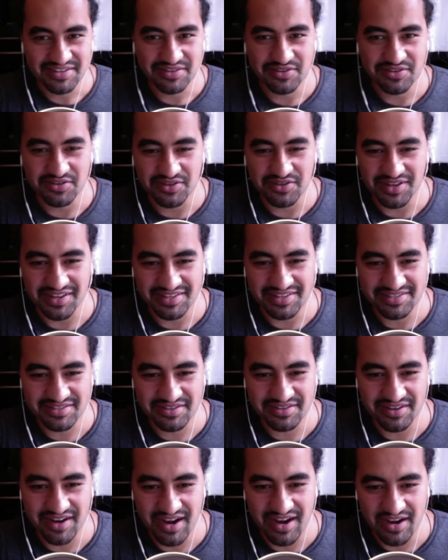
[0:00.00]
Cool,
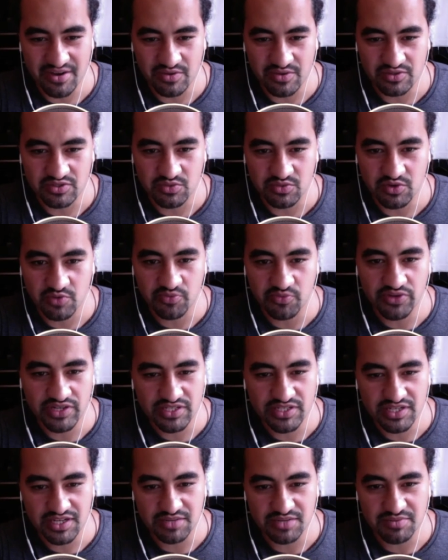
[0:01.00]
Oscar. All right. So we
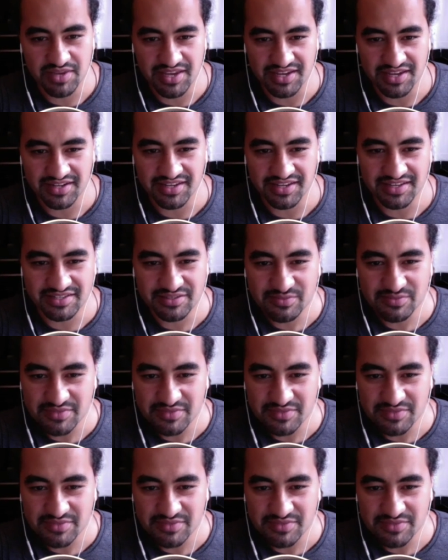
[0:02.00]
appreciate it, man. Get some sleep.